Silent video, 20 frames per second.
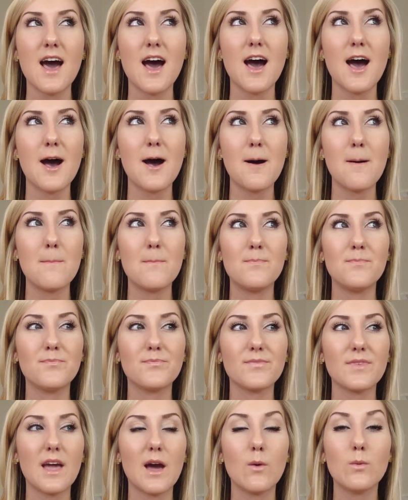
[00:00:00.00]
I
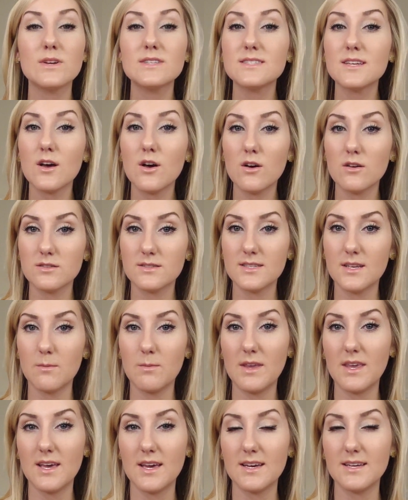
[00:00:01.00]
went to Ulta
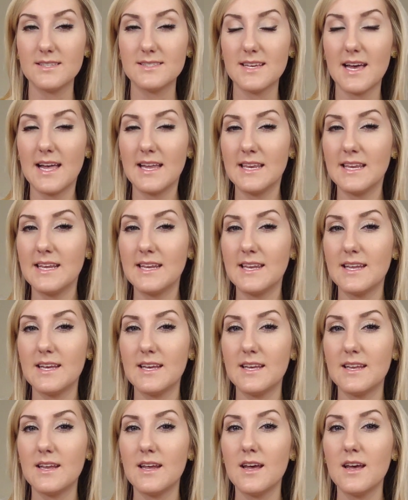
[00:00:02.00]
because I
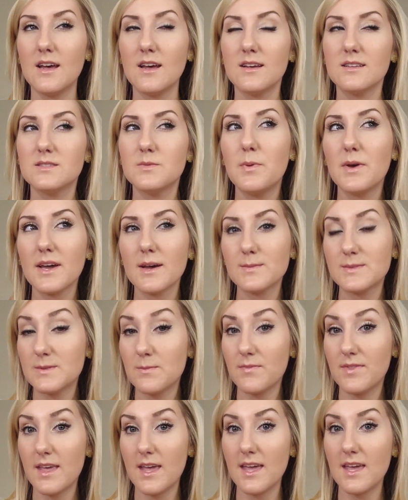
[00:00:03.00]
needed to pick up
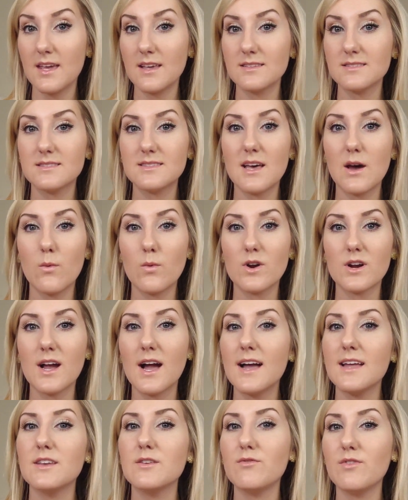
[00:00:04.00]
some things that were
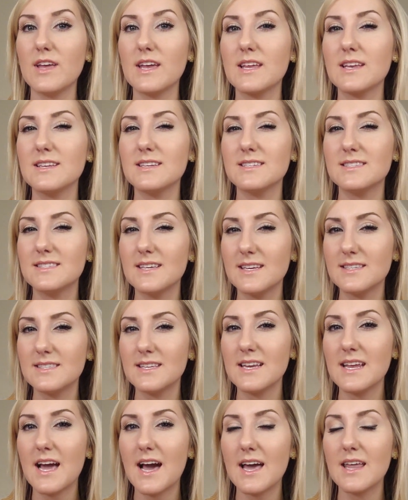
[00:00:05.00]
kind of like
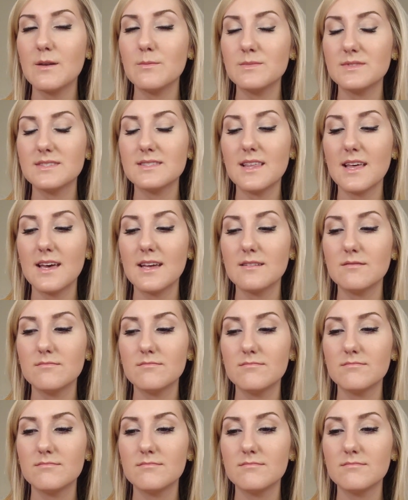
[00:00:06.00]
necessity items that